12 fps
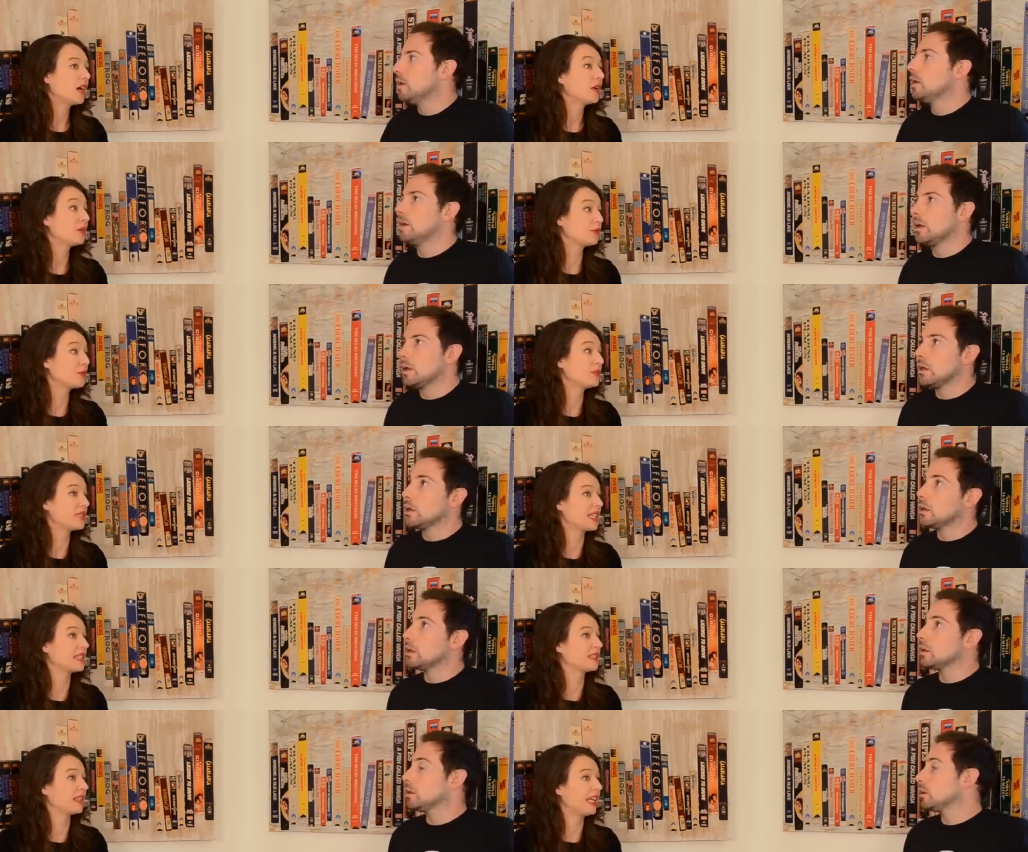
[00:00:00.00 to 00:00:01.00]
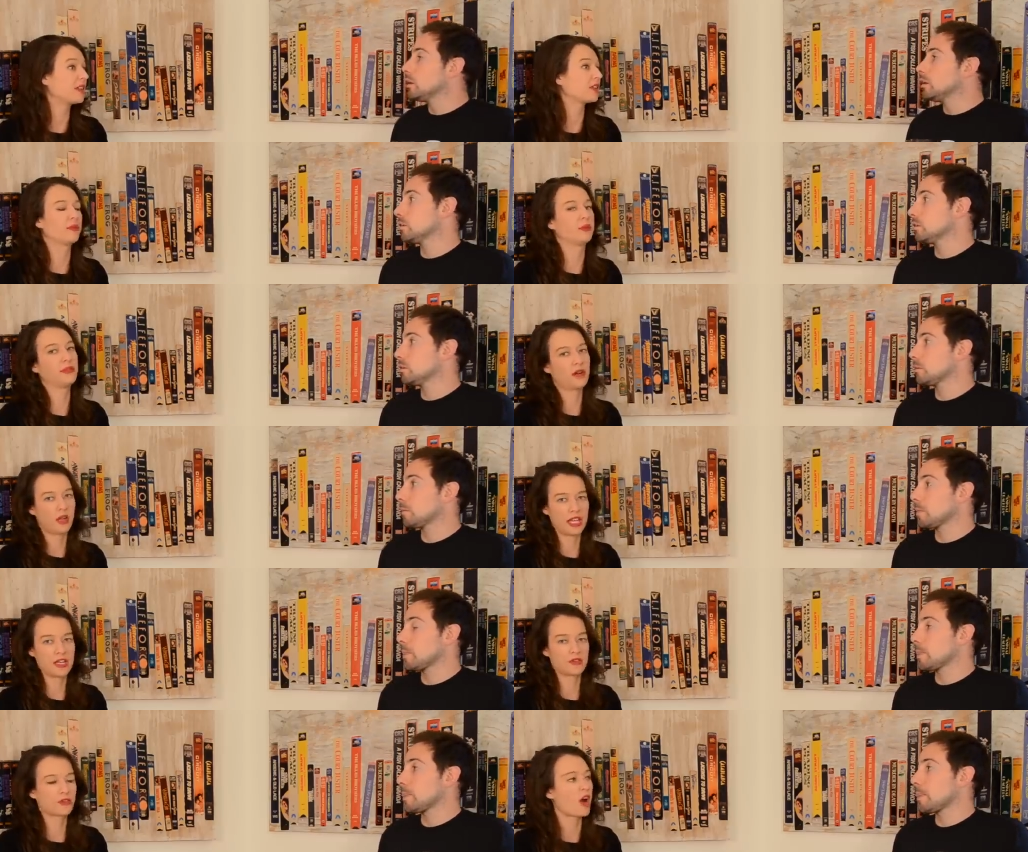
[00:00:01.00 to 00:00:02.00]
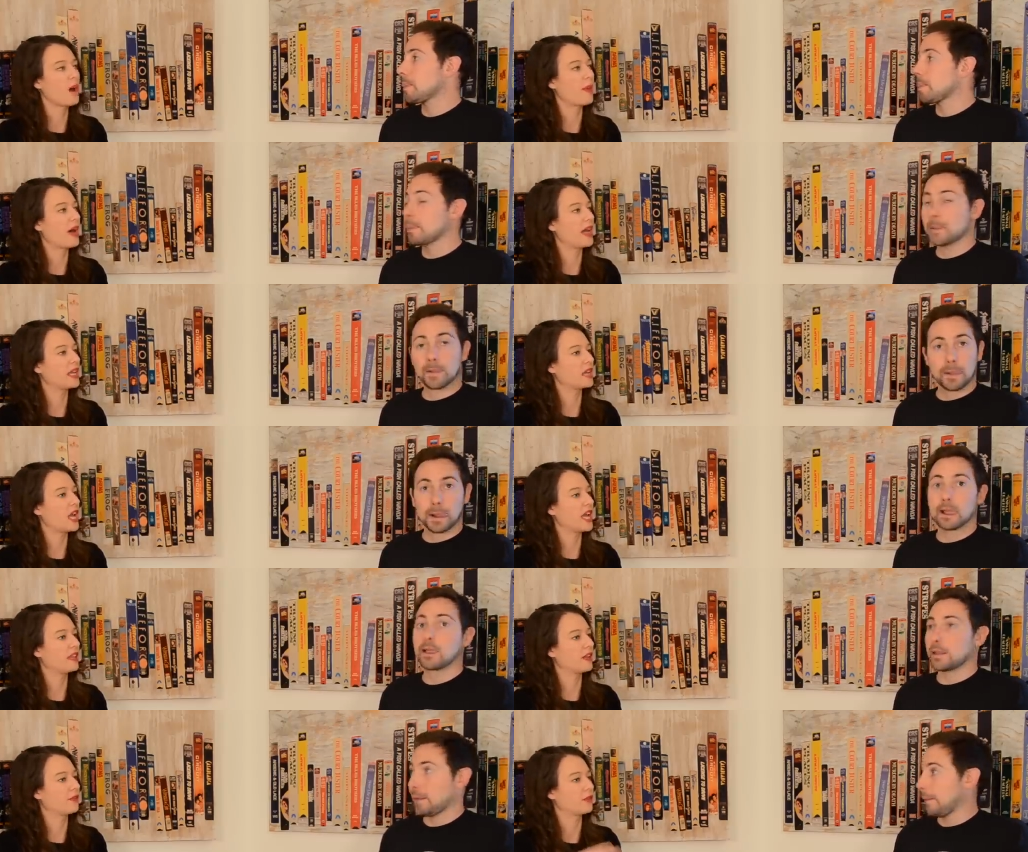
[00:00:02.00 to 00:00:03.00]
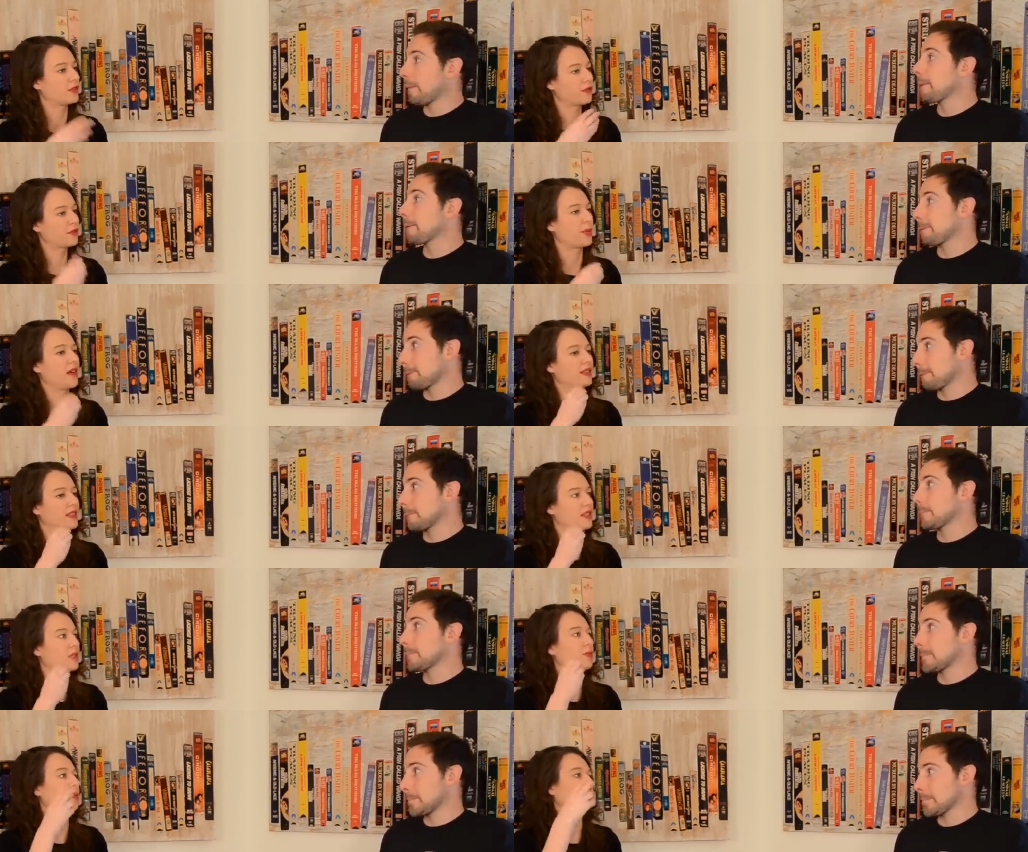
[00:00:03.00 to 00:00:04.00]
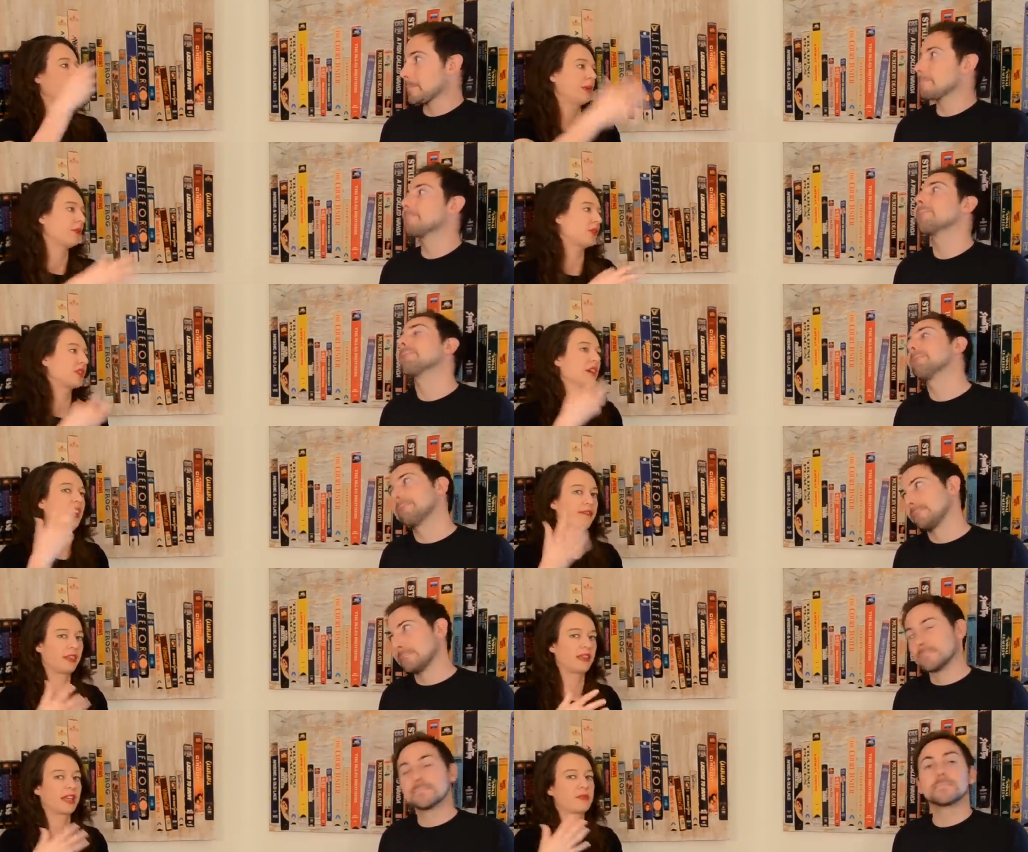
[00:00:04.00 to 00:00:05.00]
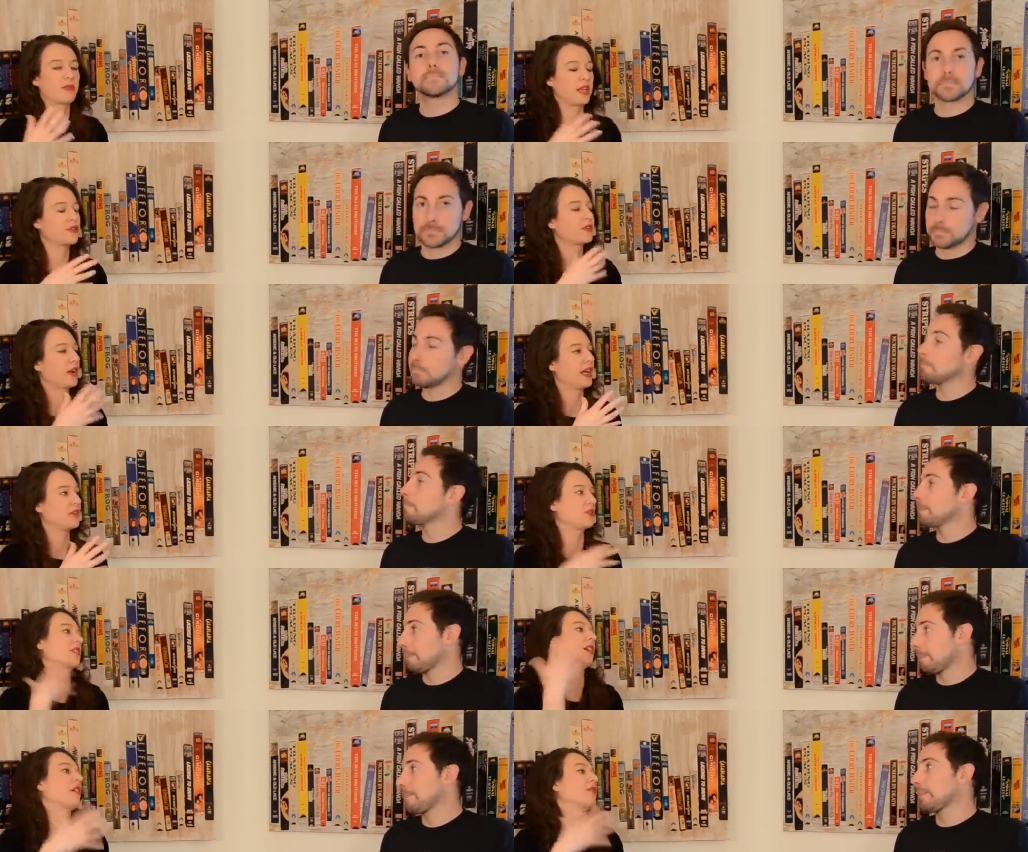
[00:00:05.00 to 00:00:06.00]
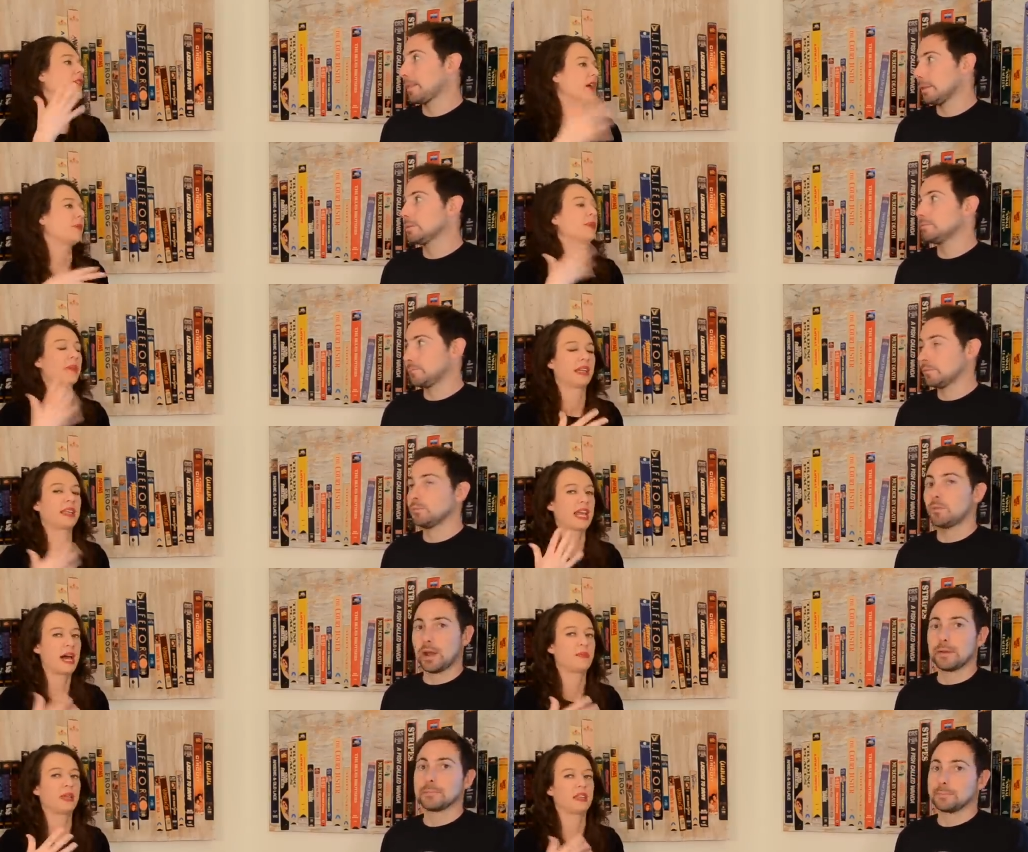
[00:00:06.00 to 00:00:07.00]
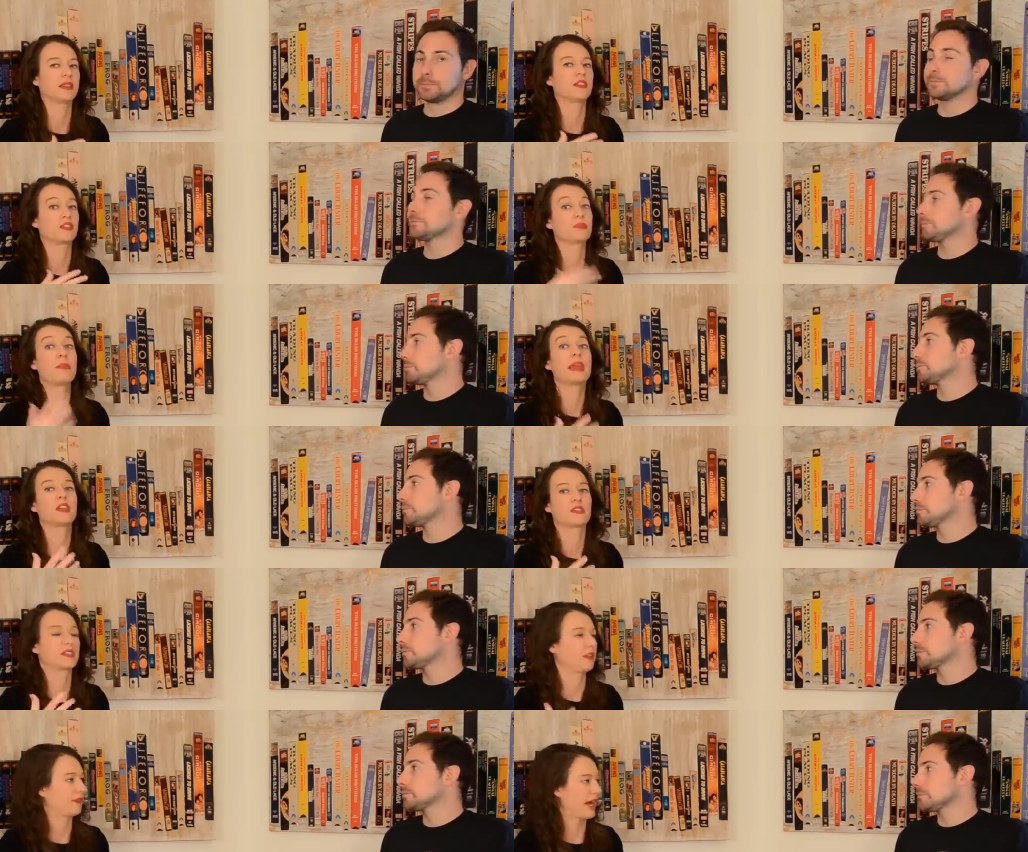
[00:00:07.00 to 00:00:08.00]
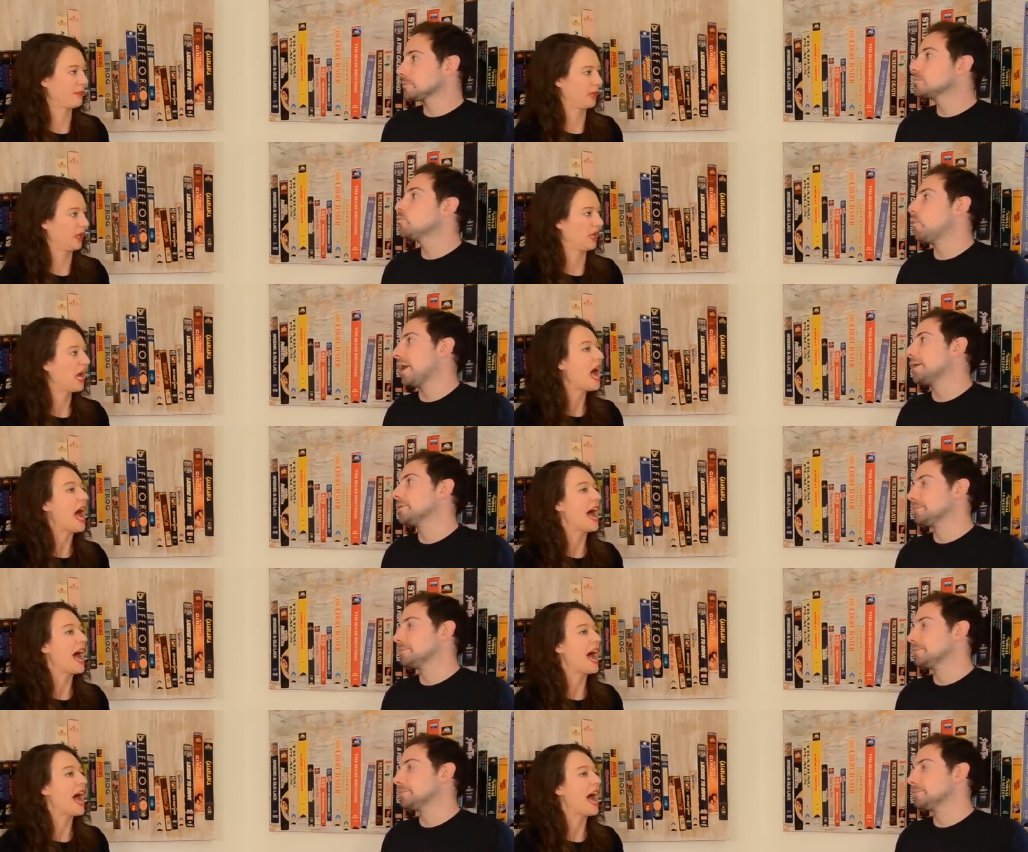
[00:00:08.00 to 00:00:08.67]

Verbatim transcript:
Speaker 1: when Ru says later, we've all had trauma and, and the first response is to put rainbows on everything and, and try and just cover it up and make it right. happy and then just make yourself happy. Right.